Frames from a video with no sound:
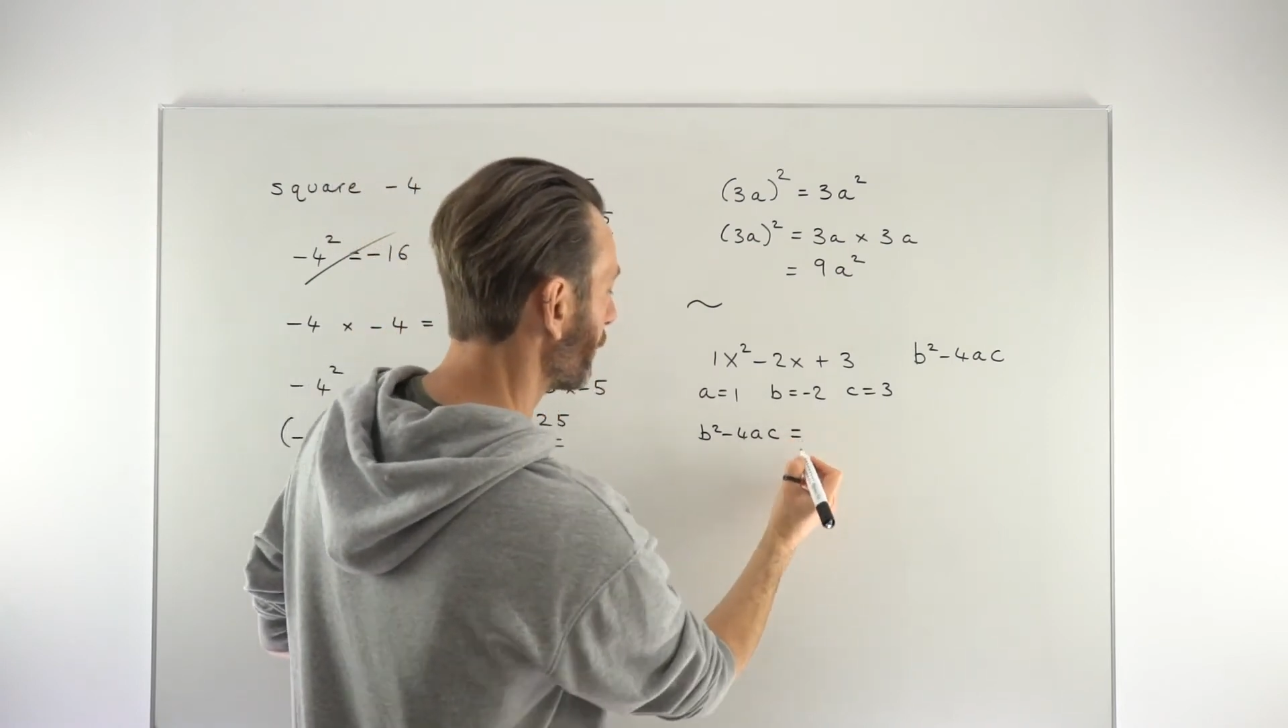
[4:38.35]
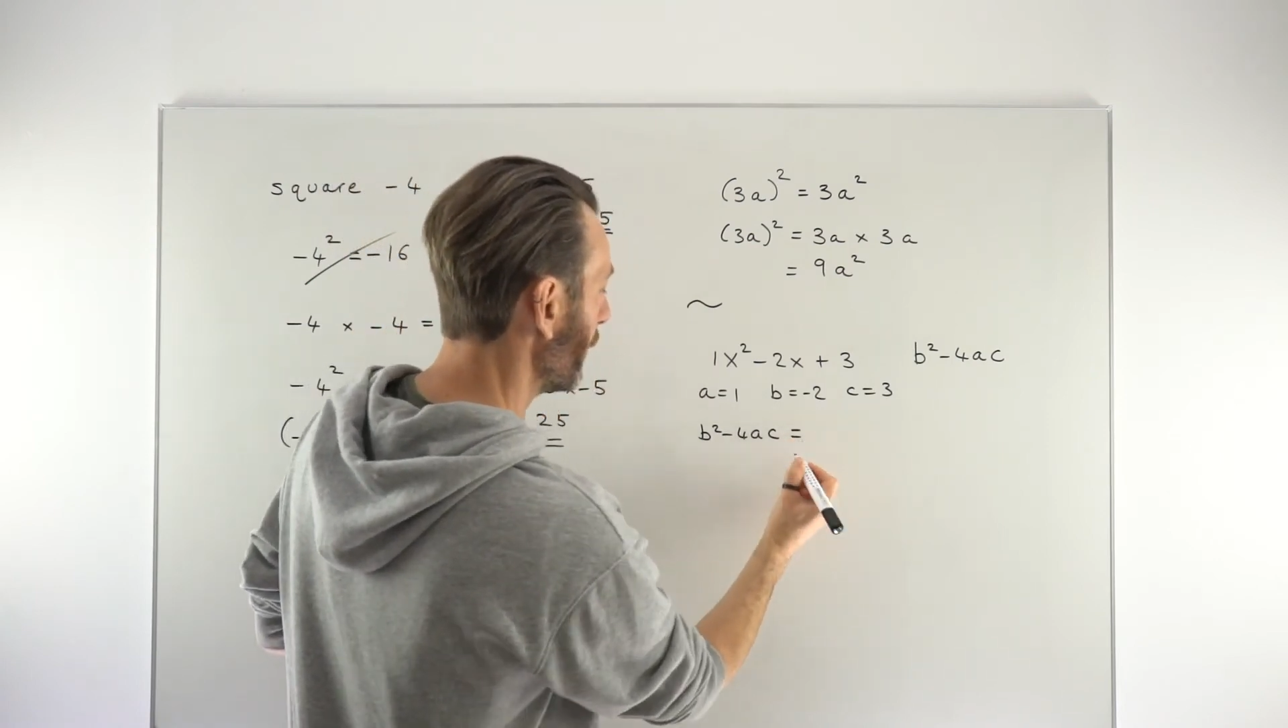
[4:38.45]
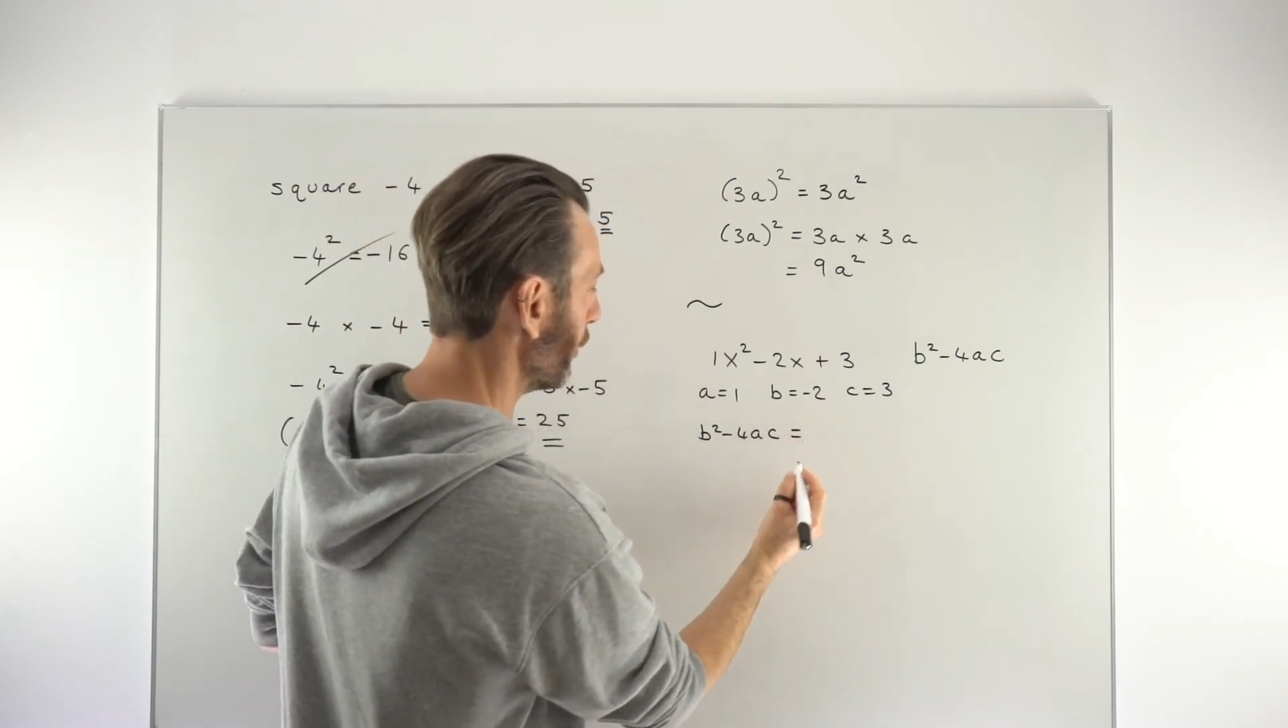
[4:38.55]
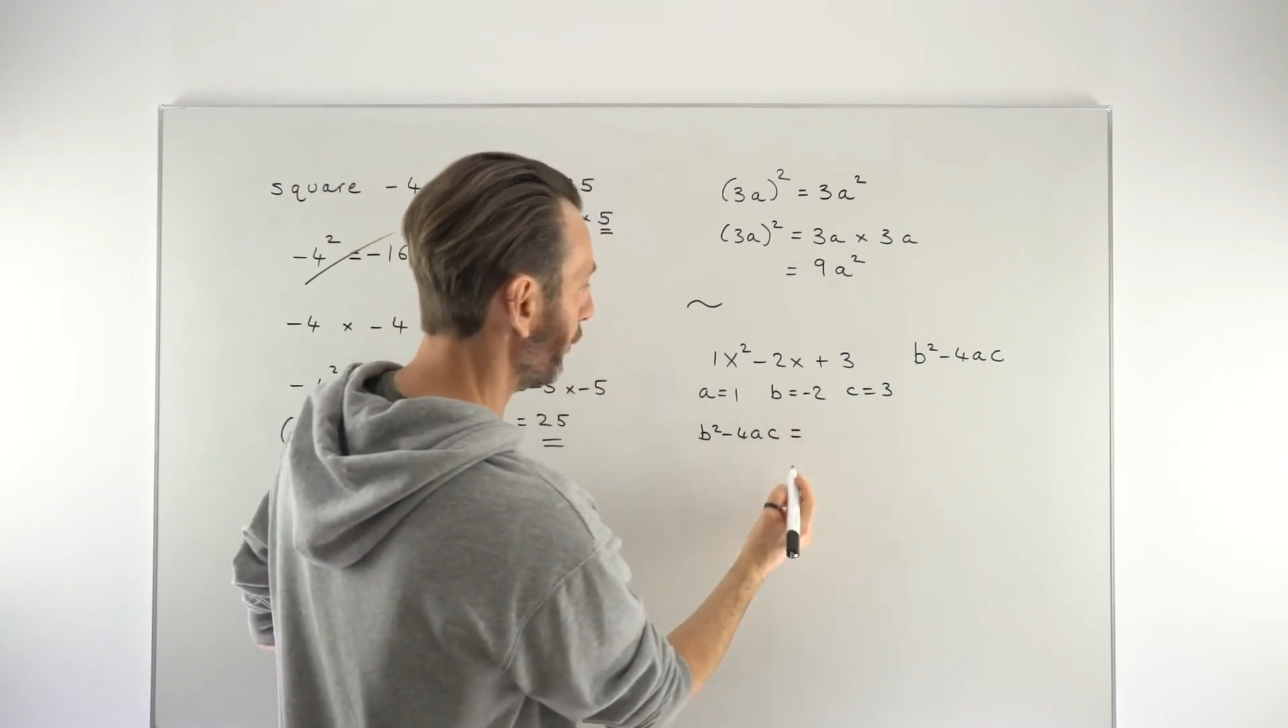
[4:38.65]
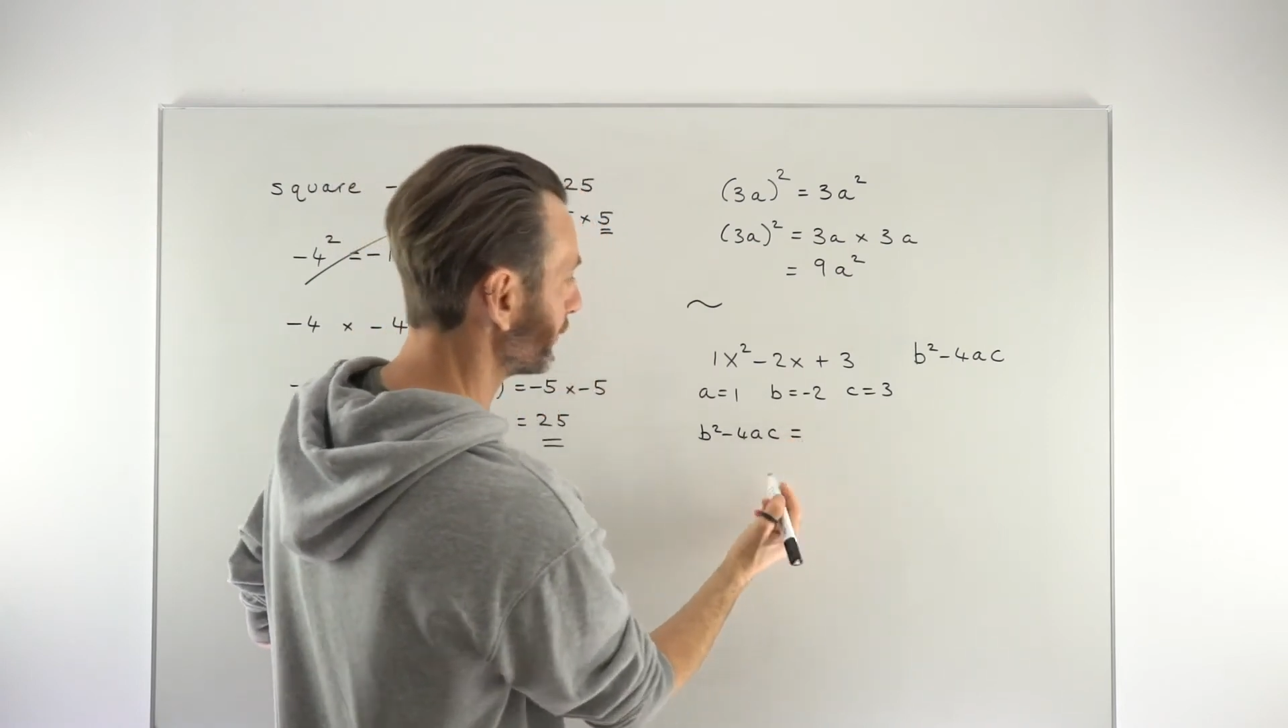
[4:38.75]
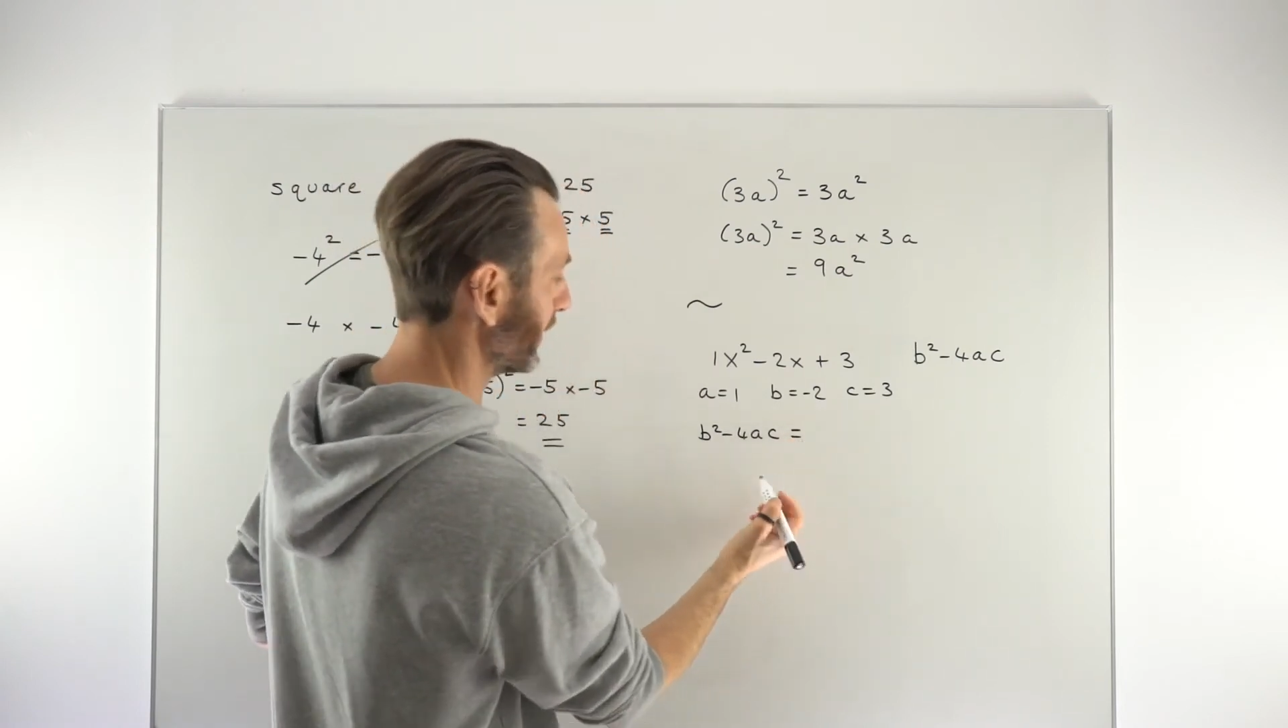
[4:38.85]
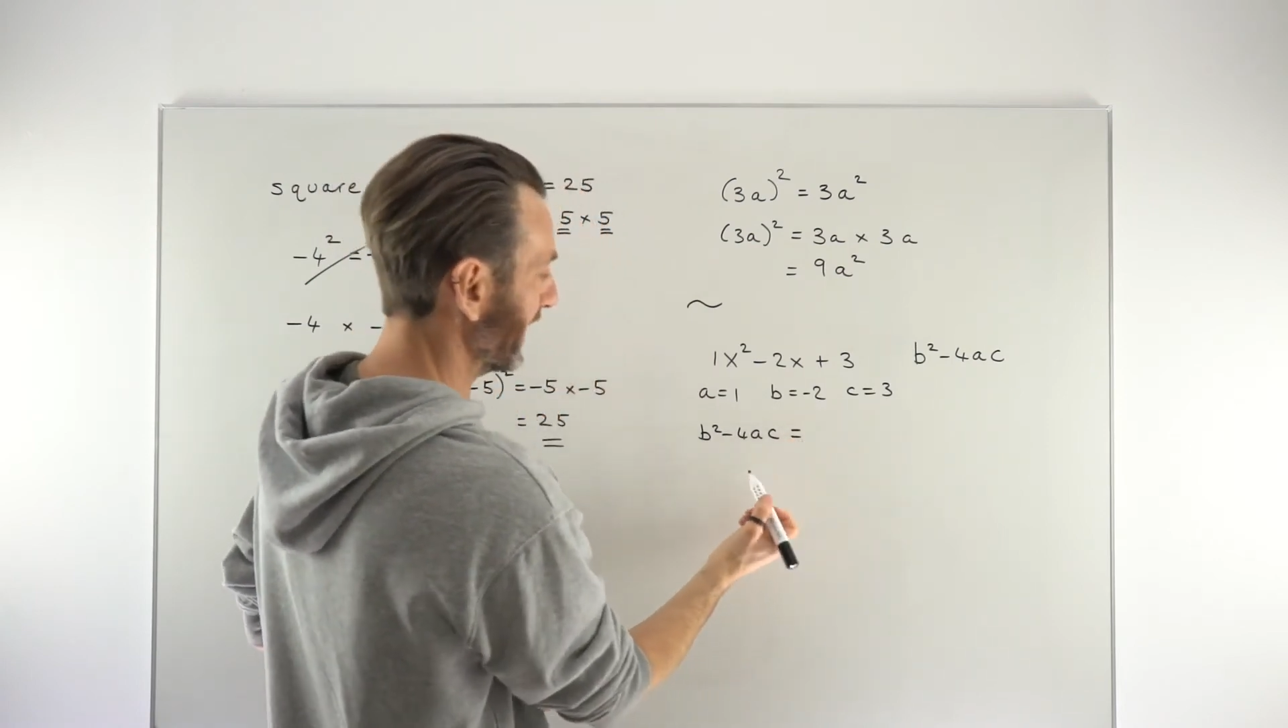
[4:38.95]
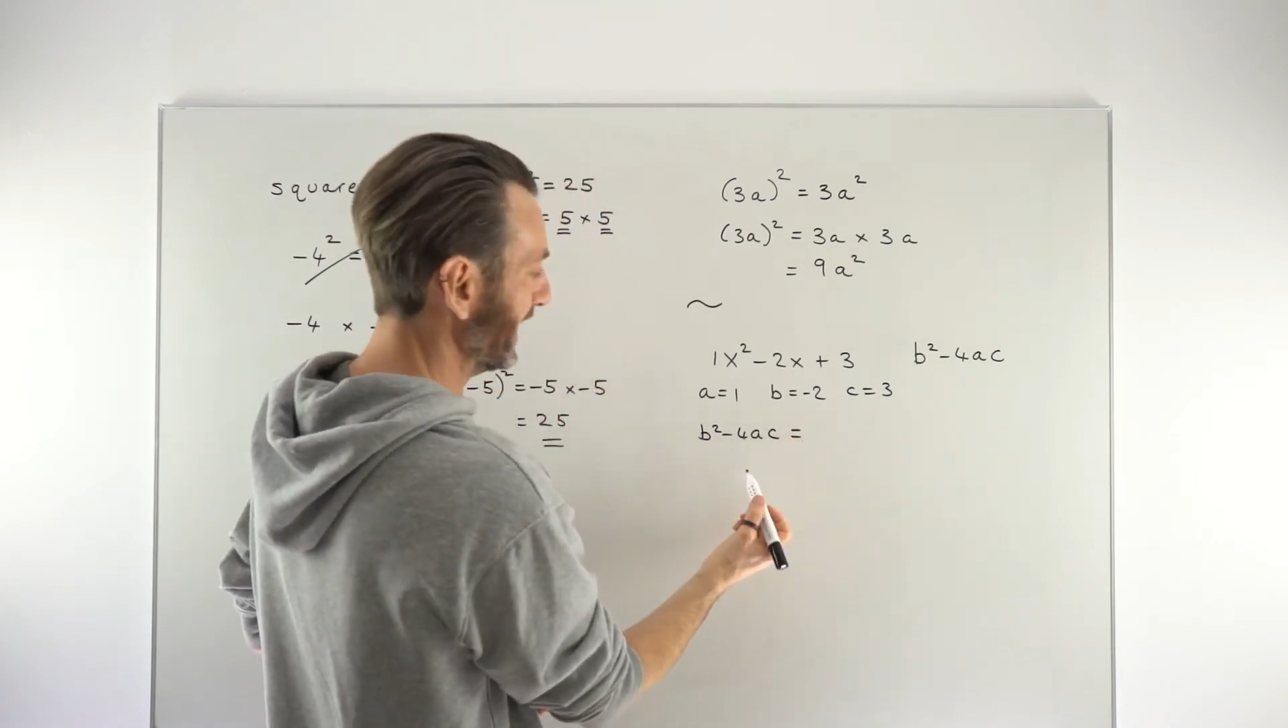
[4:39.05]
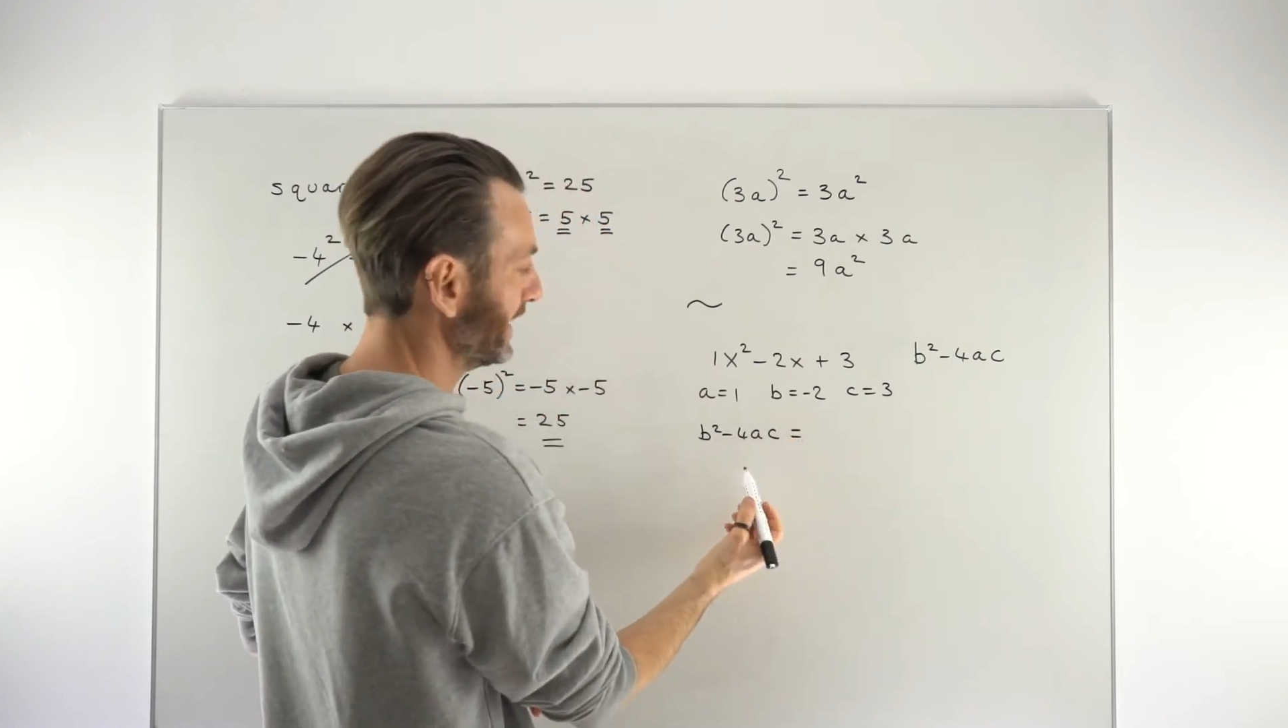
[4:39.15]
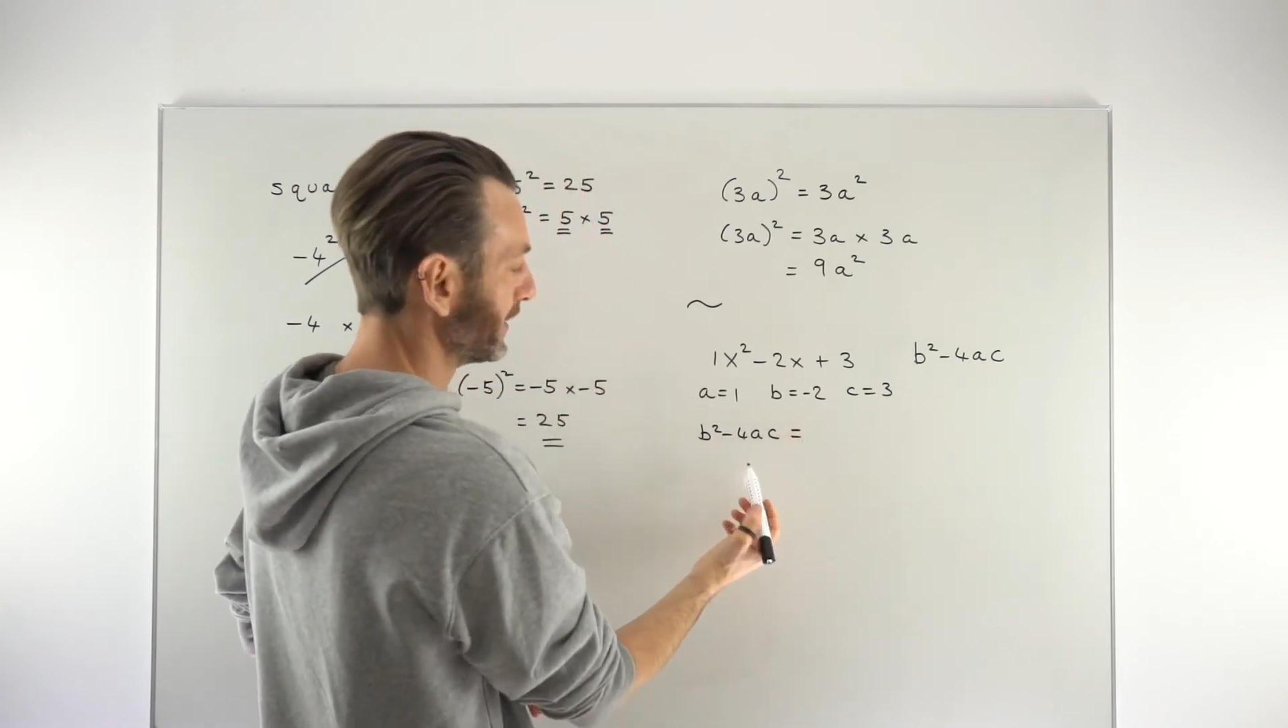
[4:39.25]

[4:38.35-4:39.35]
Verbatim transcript: quite often in